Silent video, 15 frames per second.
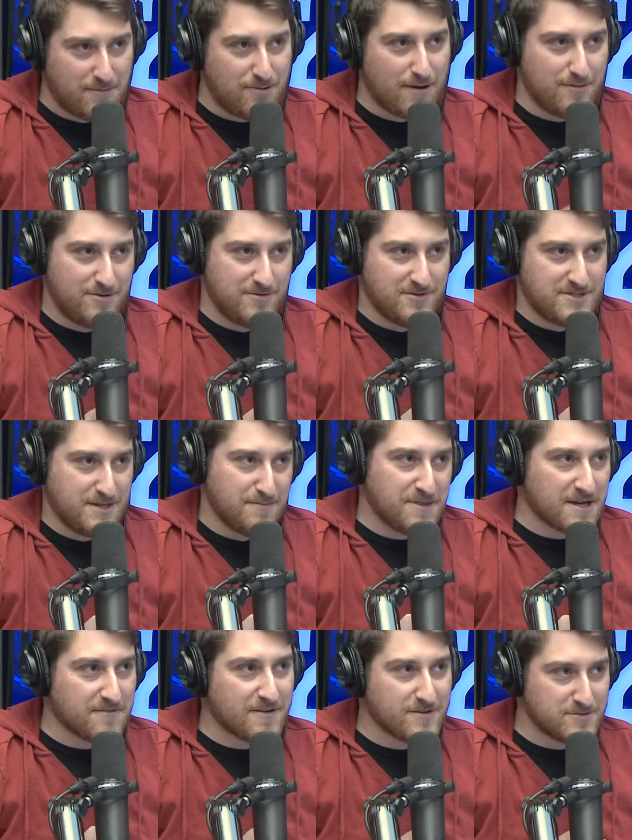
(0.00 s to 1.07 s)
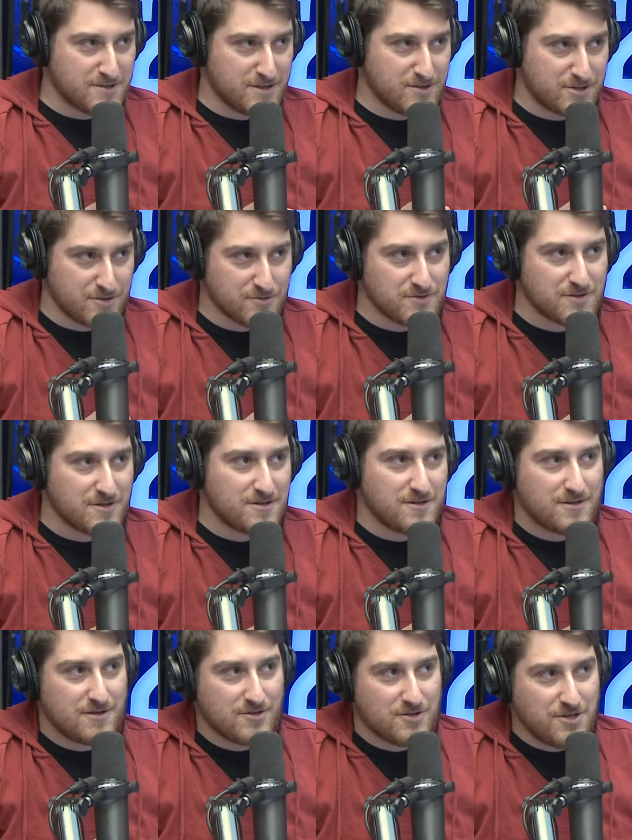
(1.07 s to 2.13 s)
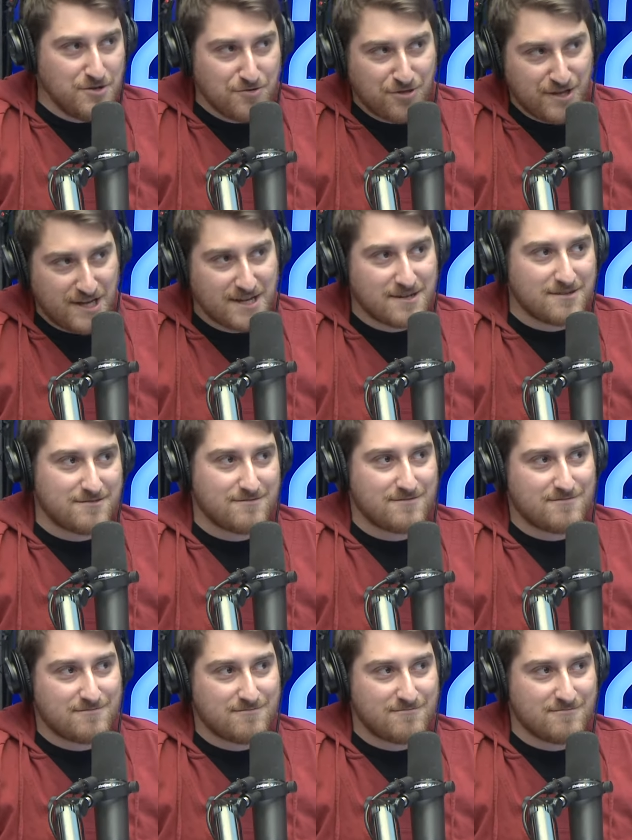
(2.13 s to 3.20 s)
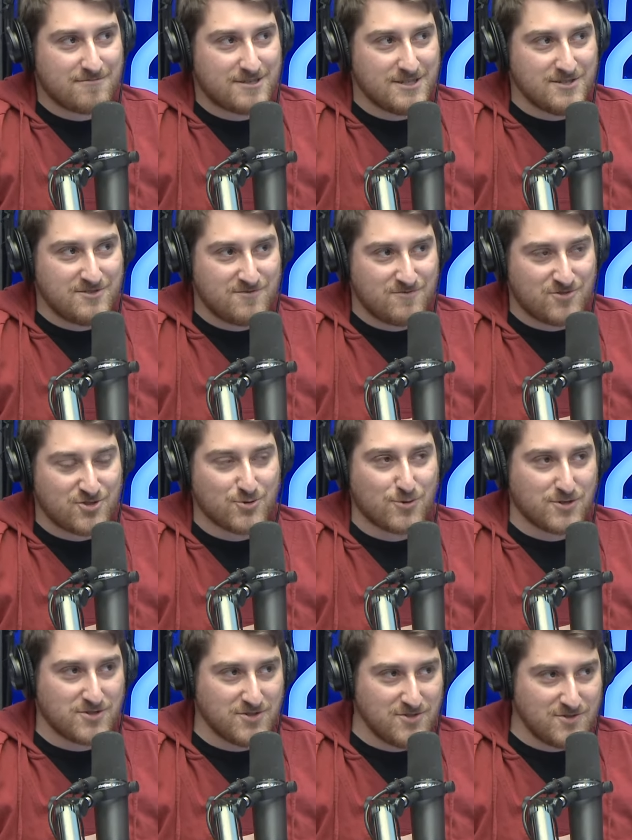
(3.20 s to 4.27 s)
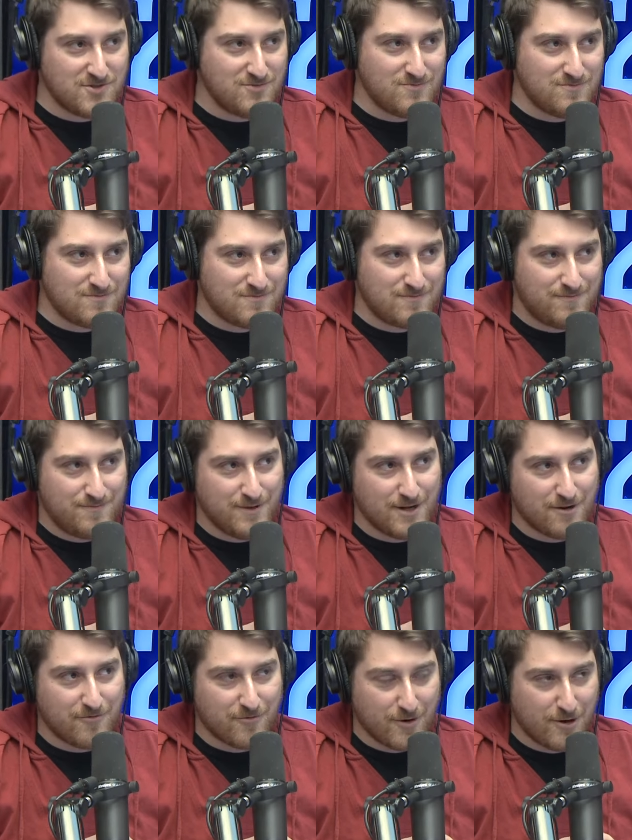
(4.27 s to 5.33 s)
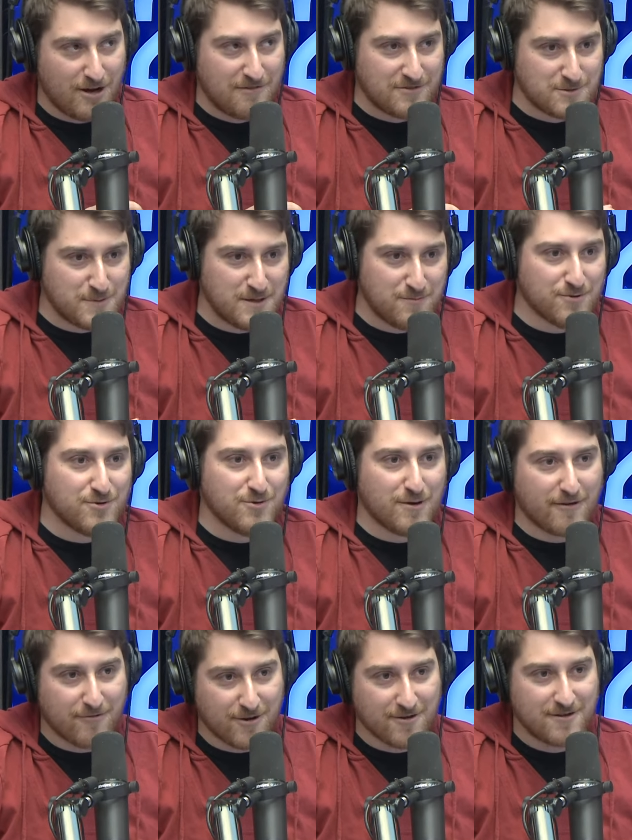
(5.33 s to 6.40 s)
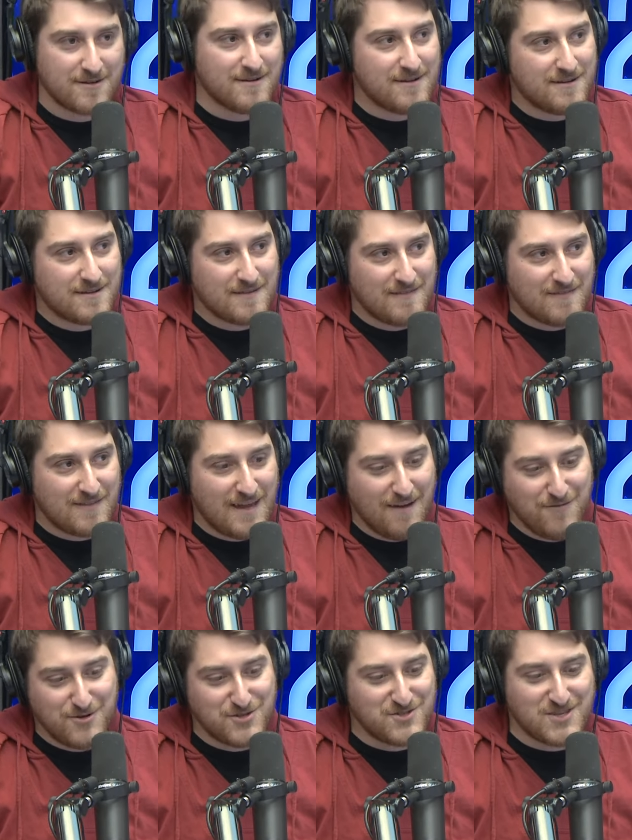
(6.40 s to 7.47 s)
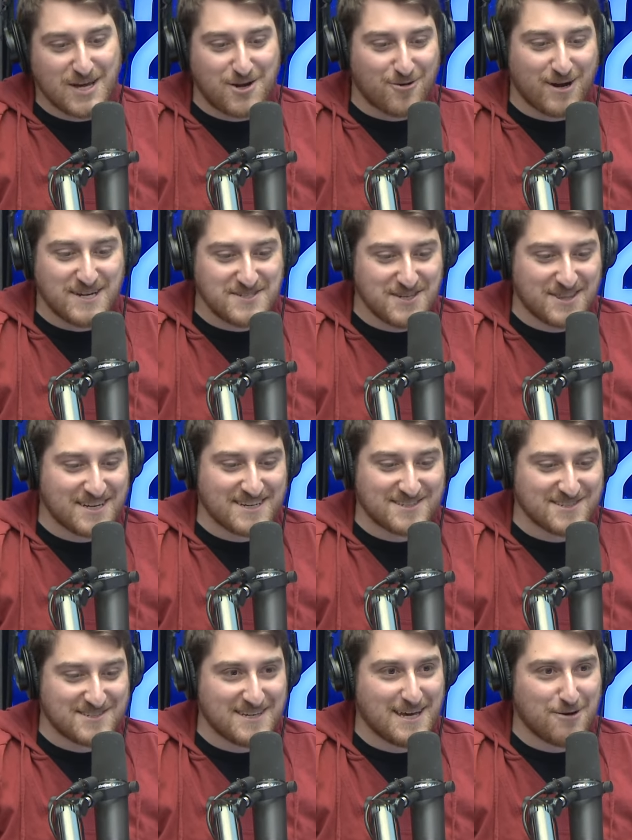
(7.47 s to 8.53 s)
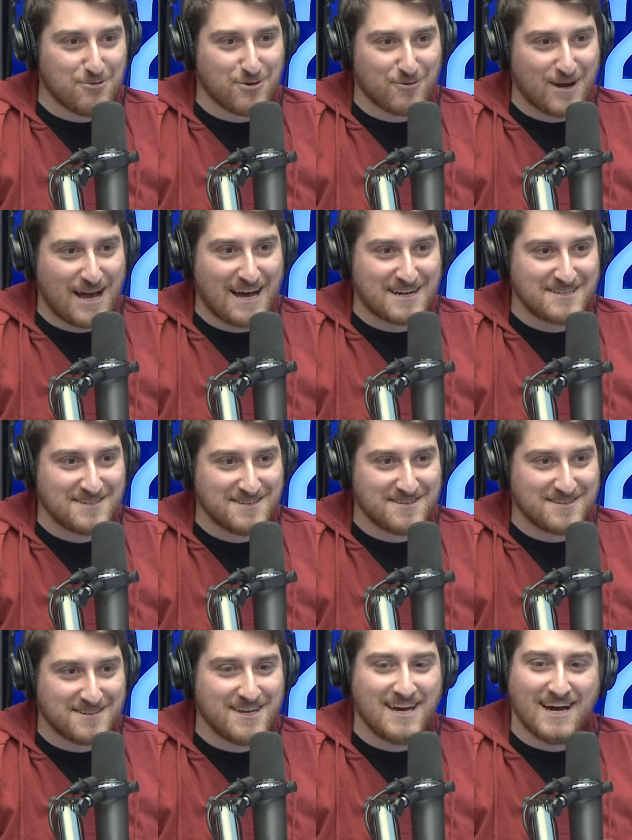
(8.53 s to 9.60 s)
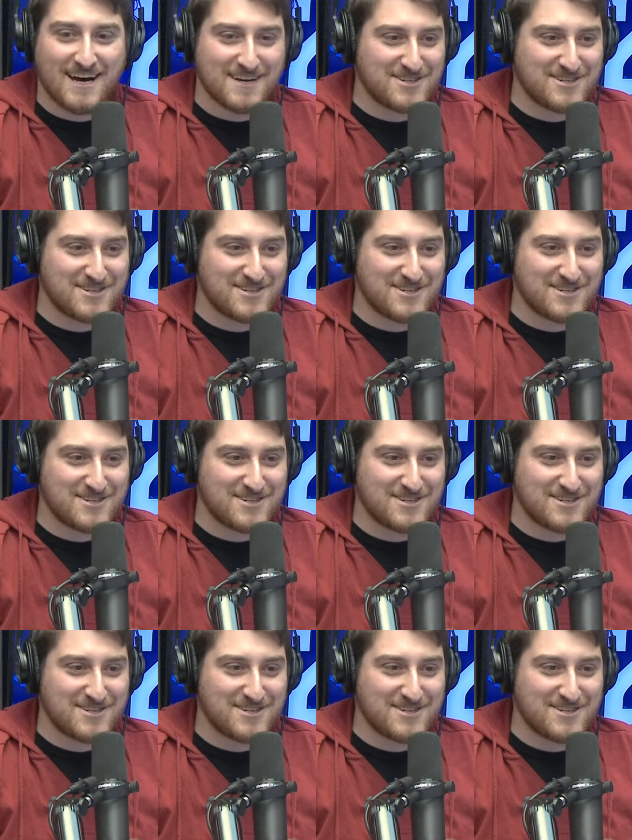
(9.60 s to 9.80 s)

I'd probably do the same thing if I was in their shoes. Do you think these sources, you know, front office people, whoever, ever just say crazy things to see how we'll react? Absolutely. Yeah.